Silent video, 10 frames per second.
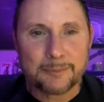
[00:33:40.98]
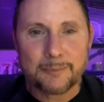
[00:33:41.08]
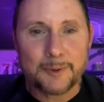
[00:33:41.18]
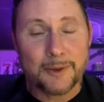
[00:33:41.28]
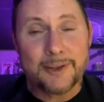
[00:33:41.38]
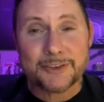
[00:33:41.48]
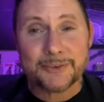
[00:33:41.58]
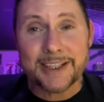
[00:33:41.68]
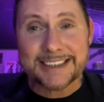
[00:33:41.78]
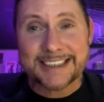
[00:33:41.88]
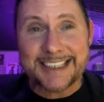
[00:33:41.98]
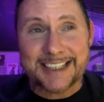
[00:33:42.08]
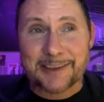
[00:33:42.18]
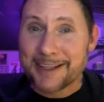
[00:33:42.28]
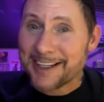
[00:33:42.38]
we want you. You got the
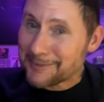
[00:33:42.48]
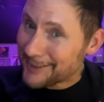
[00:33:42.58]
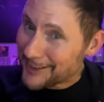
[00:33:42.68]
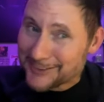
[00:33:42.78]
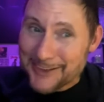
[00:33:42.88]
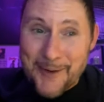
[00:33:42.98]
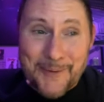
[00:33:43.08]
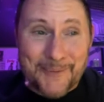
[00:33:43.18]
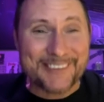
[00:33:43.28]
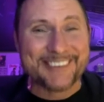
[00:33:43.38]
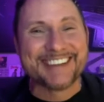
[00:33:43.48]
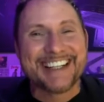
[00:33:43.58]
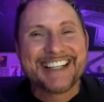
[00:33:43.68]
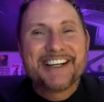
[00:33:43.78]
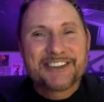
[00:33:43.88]
gig. I'm like, let's go. All
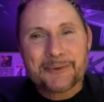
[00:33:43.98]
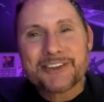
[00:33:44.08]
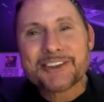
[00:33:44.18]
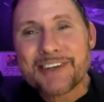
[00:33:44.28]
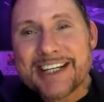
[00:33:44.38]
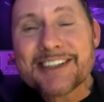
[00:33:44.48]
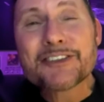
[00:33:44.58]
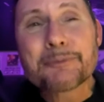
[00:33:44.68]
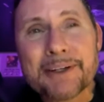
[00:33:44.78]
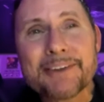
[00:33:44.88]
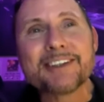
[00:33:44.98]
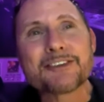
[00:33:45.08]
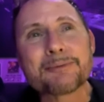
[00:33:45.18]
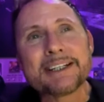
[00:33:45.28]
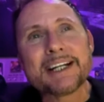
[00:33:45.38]
right. So it was a great
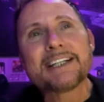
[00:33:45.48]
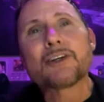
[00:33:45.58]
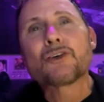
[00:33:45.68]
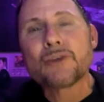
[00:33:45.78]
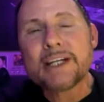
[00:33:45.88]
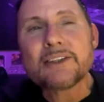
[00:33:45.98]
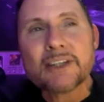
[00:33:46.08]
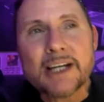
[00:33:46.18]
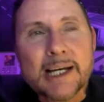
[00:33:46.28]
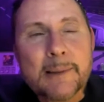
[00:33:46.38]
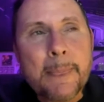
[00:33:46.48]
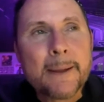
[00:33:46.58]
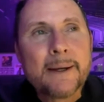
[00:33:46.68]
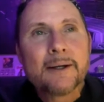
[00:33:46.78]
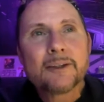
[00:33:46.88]
experience, man. I had a great time,
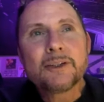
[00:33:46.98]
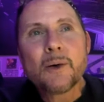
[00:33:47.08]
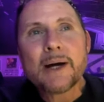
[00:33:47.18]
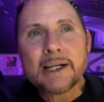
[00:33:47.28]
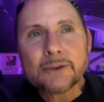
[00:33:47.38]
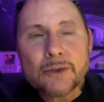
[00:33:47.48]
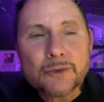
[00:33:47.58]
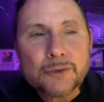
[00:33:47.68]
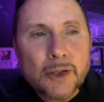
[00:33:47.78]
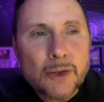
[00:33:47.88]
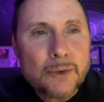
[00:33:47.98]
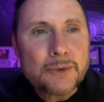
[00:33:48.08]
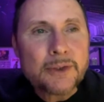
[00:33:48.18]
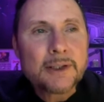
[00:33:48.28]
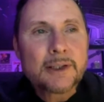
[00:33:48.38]
out on the
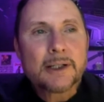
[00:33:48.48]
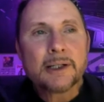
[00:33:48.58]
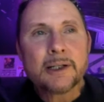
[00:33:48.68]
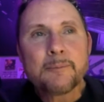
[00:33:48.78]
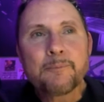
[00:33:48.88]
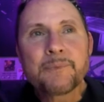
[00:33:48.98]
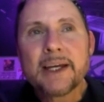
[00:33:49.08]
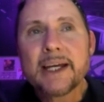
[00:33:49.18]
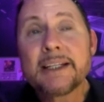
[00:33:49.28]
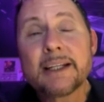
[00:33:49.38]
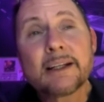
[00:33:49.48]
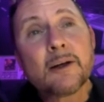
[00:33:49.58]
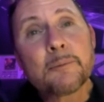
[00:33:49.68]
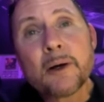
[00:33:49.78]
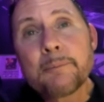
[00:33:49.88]
road. And
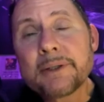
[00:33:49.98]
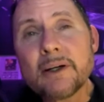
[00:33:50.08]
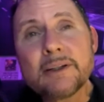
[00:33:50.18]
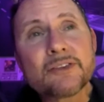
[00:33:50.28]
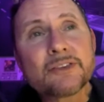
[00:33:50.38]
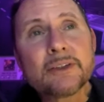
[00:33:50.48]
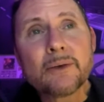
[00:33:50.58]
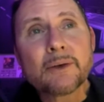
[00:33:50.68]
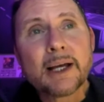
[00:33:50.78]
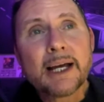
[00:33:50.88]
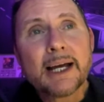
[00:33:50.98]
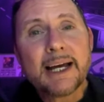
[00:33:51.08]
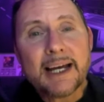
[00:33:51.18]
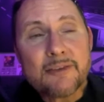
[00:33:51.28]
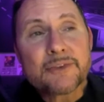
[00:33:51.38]
I'll be honest,
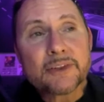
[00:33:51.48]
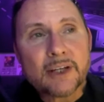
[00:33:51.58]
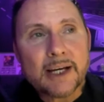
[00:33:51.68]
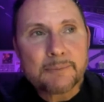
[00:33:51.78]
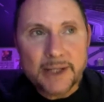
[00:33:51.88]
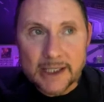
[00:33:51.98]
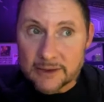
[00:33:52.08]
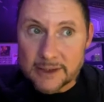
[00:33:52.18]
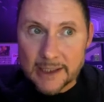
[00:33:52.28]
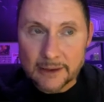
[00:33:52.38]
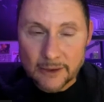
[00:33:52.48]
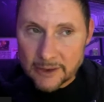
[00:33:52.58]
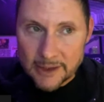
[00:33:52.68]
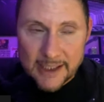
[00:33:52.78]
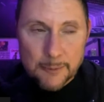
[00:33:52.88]
half the time, not that I
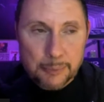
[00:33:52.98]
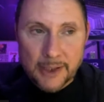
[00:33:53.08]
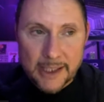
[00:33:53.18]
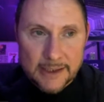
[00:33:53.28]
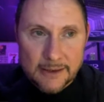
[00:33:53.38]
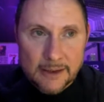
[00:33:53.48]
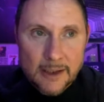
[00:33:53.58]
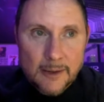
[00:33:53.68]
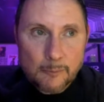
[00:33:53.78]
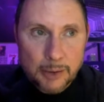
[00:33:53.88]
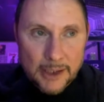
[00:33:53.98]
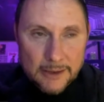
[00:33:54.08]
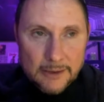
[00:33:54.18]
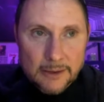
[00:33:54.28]
look like Brian, but,